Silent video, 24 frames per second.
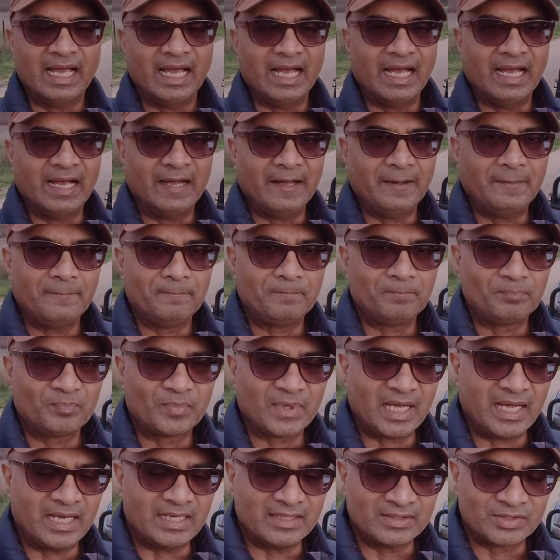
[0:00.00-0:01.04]

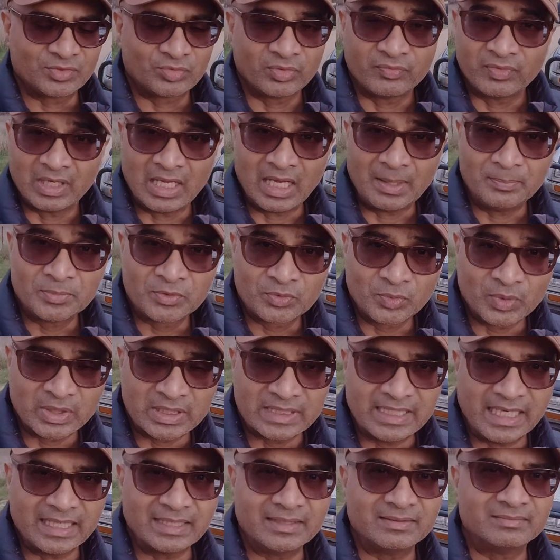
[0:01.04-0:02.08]
And swivel hubs were
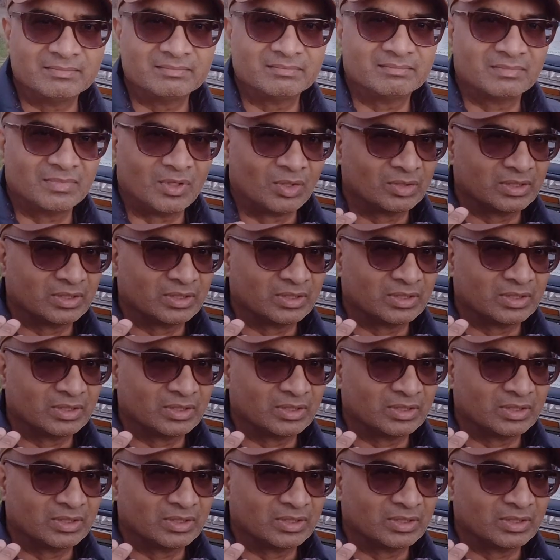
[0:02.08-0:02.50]
done,